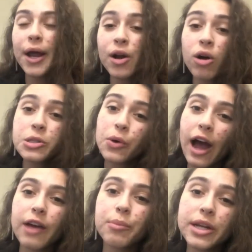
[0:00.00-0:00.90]
And also I
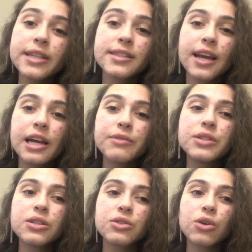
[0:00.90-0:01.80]
had money saved,